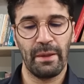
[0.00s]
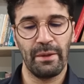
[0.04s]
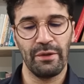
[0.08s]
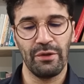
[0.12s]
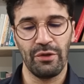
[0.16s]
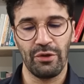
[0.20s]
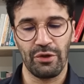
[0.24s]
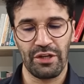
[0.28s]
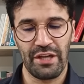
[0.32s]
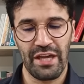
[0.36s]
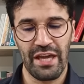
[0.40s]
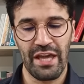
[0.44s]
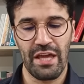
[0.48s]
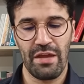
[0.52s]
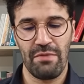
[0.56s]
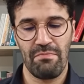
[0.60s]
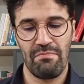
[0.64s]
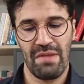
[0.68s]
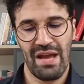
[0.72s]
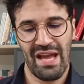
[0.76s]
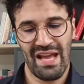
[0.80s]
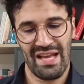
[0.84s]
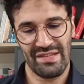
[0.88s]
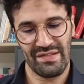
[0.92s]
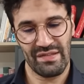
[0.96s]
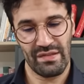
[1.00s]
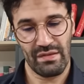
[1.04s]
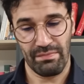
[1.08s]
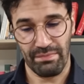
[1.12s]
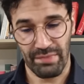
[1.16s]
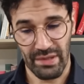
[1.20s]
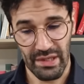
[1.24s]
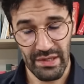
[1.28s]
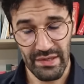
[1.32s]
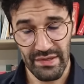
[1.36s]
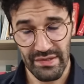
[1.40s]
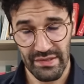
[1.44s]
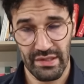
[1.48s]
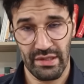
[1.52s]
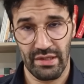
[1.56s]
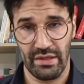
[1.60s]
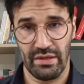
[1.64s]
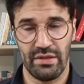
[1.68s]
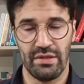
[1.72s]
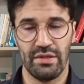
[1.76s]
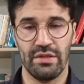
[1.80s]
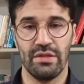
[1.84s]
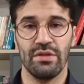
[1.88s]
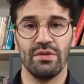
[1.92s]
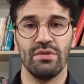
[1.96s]
You came as the
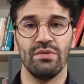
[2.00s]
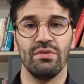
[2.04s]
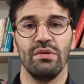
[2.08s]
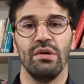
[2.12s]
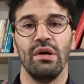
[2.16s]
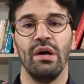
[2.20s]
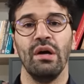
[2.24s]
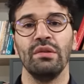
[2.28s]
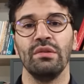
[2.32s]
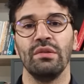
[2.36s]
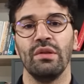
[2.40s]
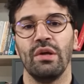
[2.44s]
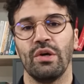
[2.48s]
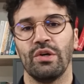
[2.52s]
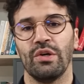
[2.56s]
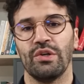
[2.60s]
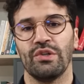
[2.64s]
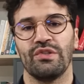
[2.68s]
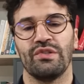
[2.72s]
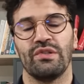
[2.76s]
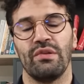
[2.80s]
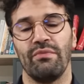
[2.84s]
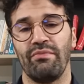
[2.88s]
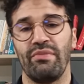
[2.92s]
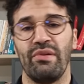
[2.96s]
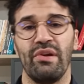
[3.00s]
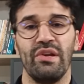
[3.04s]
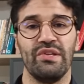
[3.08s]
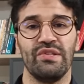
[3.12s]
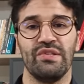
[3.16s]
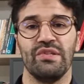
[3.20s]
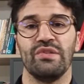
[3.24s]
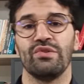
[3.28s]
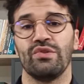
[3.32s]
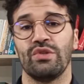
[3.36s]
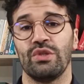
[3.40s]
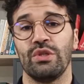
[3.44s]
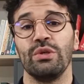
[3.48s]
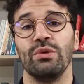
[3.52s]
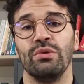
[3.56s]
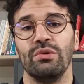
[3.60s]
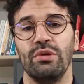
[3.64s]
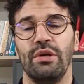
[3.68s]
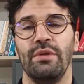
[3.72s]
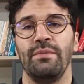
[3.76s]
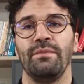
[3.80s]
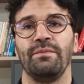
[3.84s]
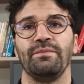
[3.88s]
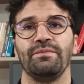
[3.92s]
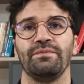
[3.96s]
person who unlocks the prison's
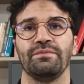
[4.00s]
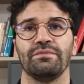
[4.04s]
door.